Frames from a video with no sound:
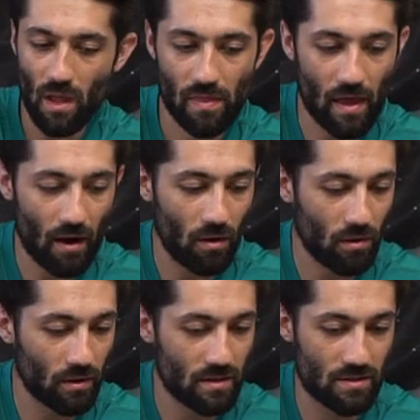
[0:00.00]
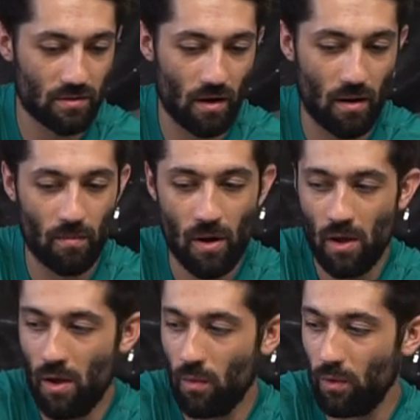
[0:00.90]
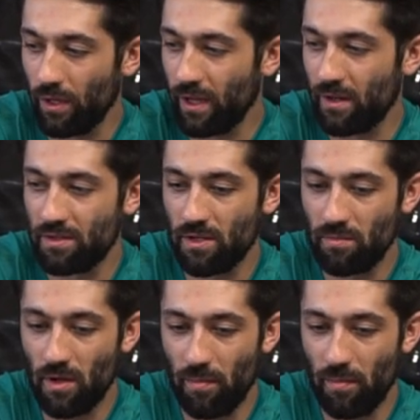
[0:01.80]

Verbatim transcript: that all is really kind of summed